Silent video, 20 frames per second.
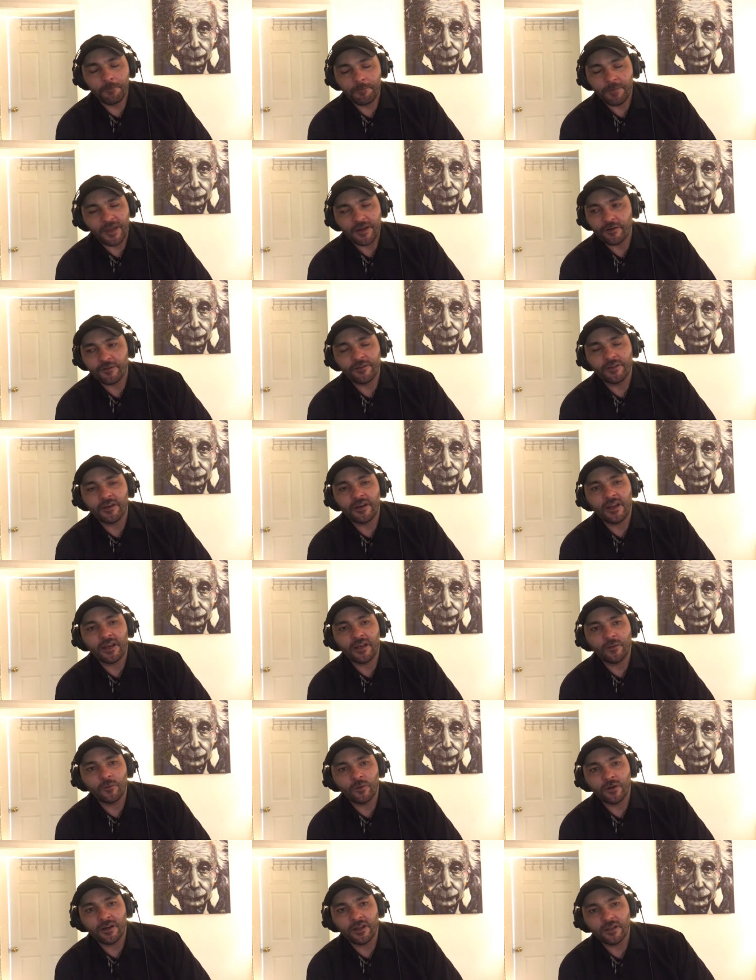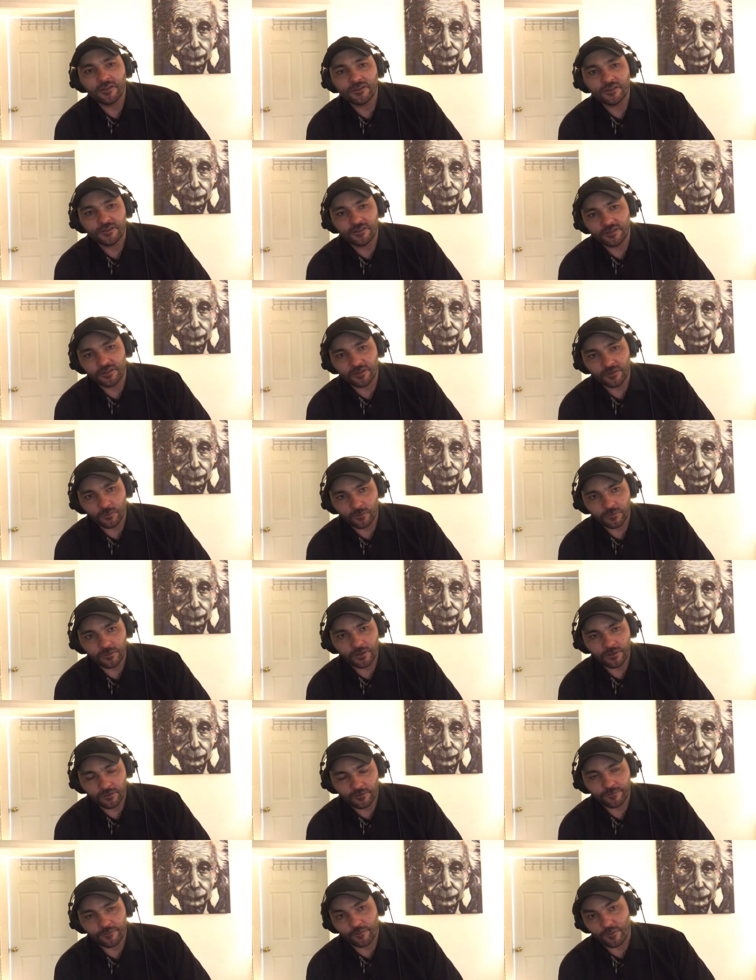better than anyone else's in the
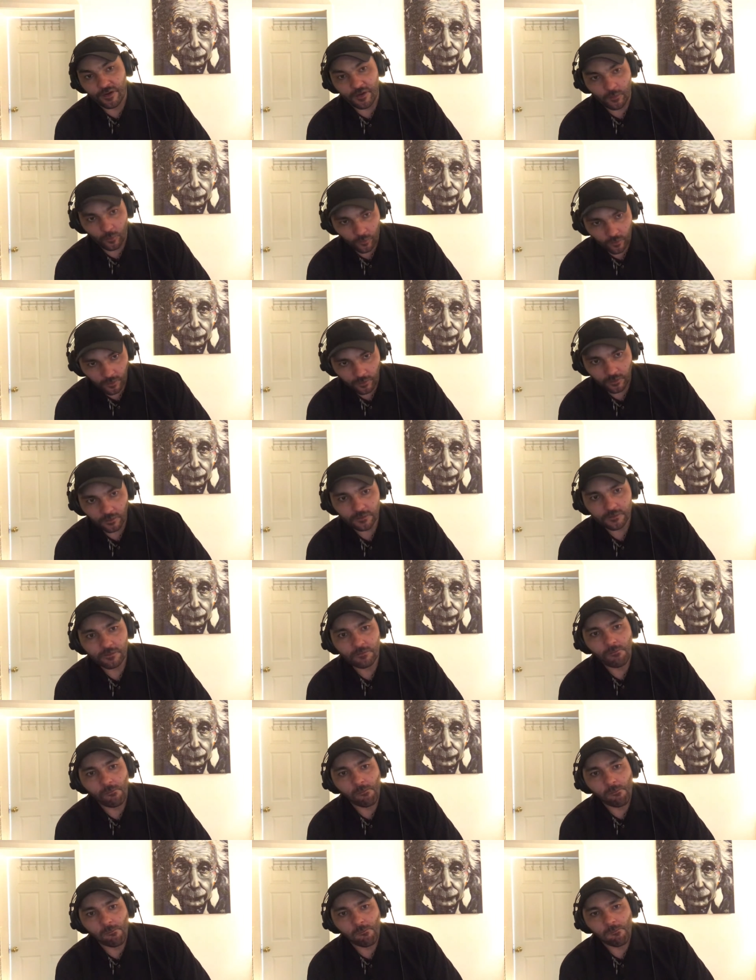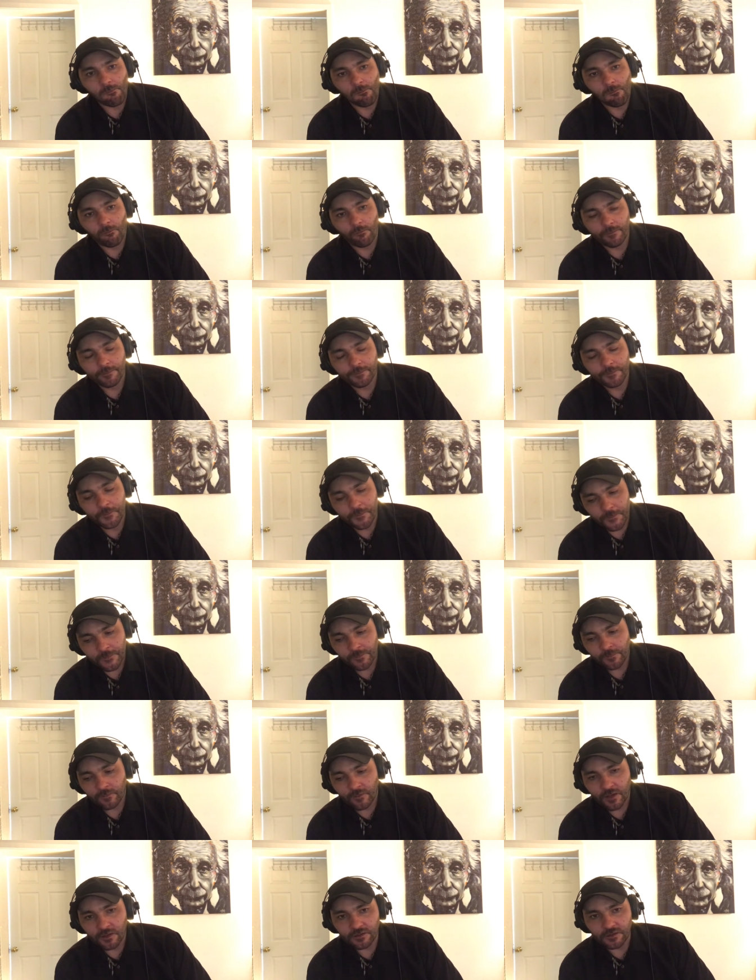free world.
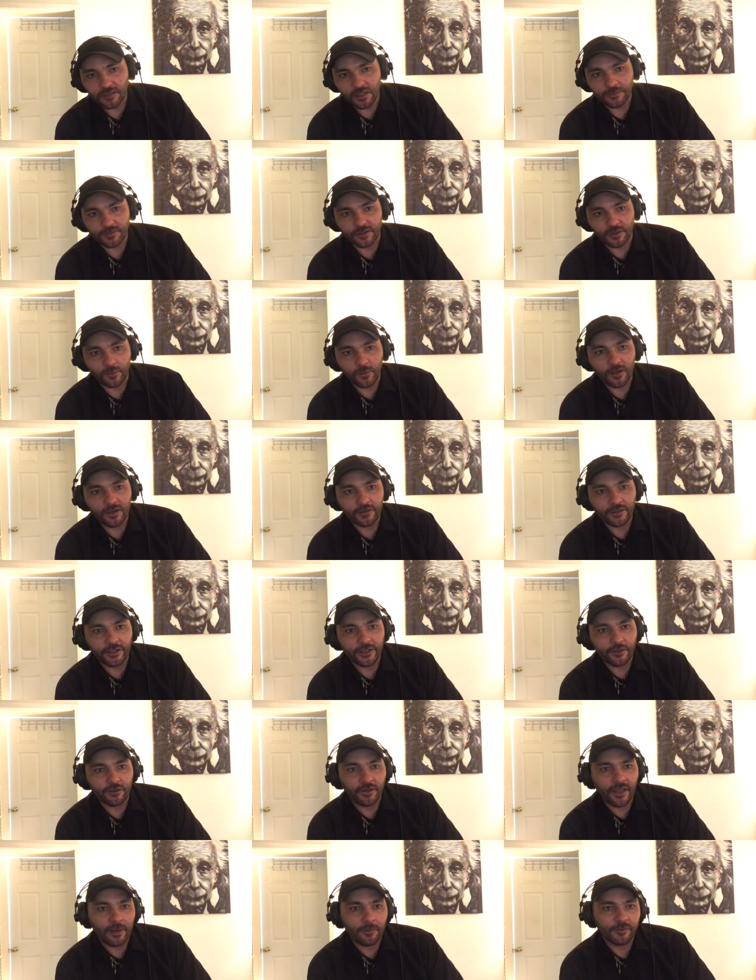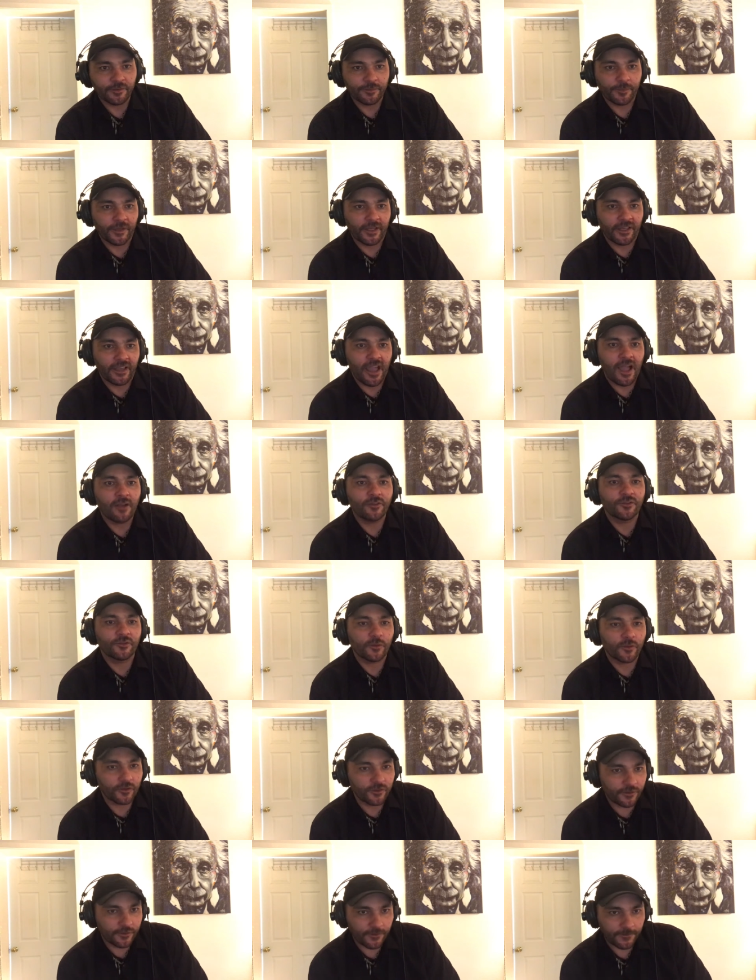Subsequently, your labor's being
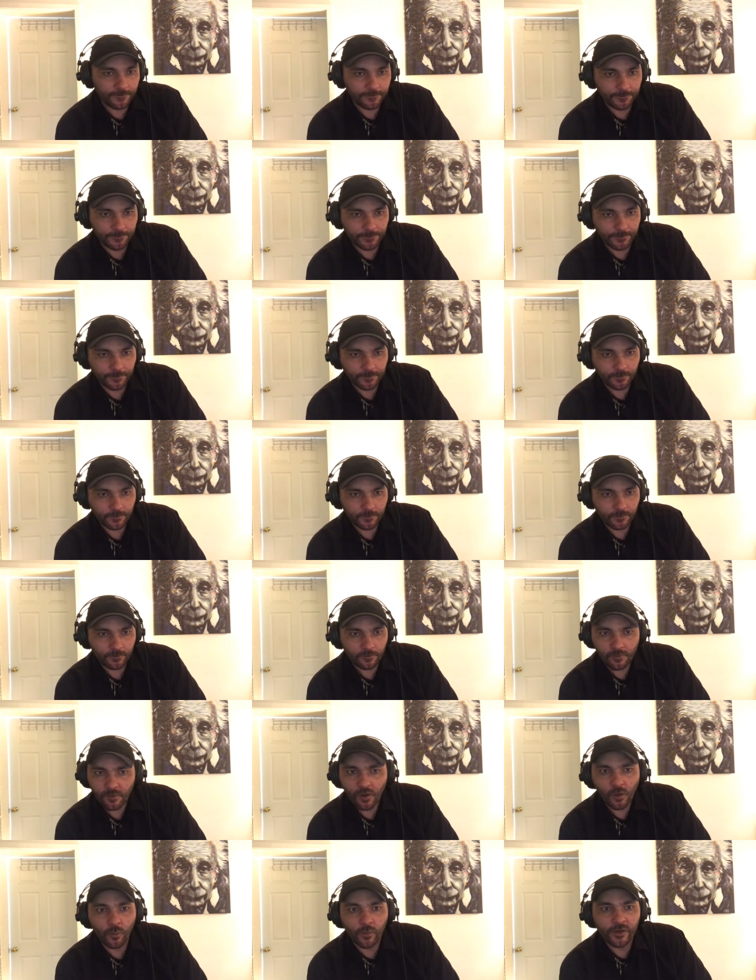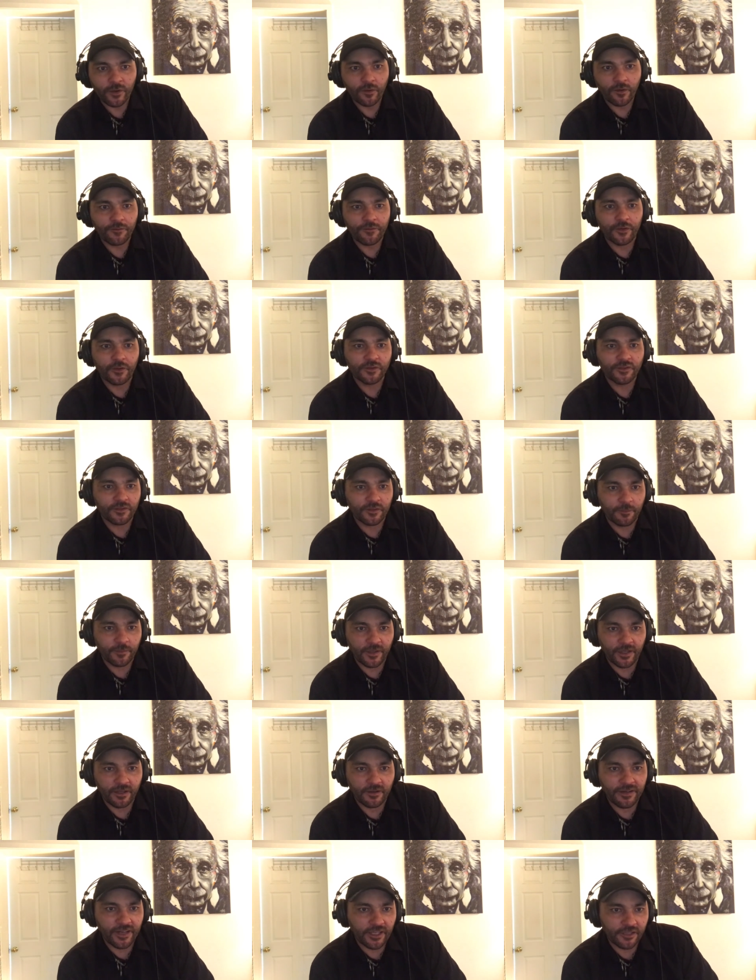outsourced. We refuse to be
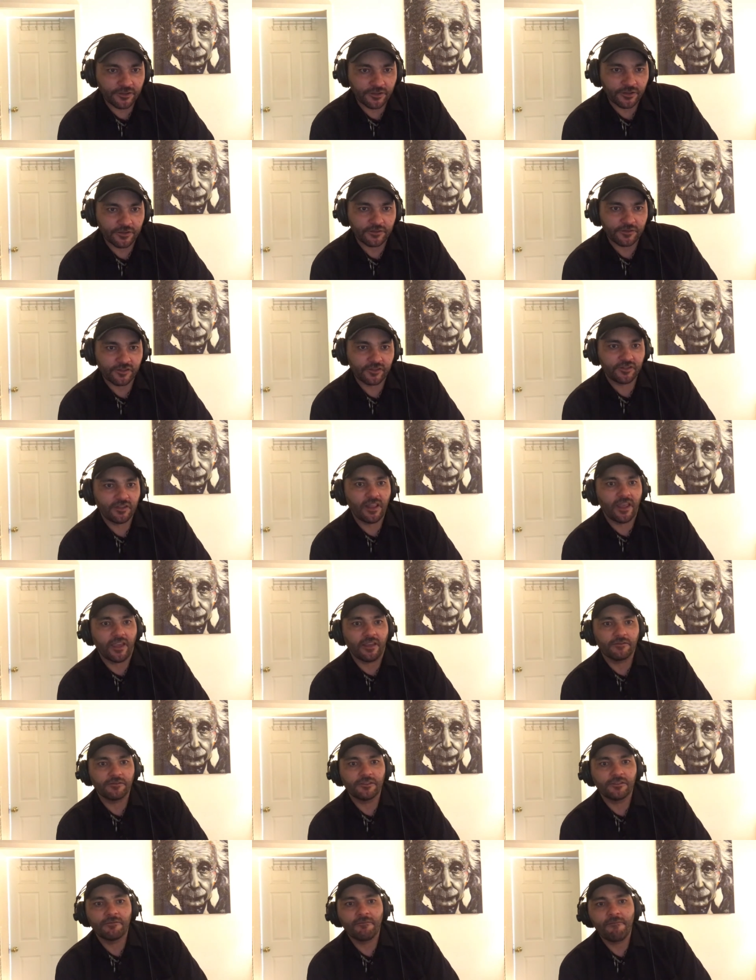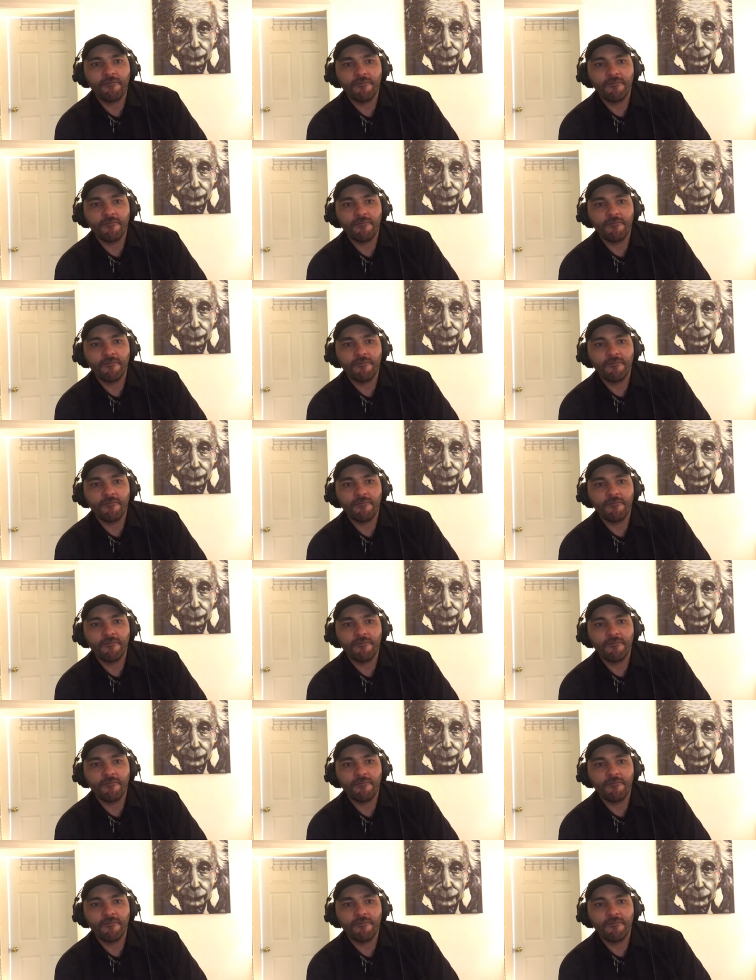a nation of slaves,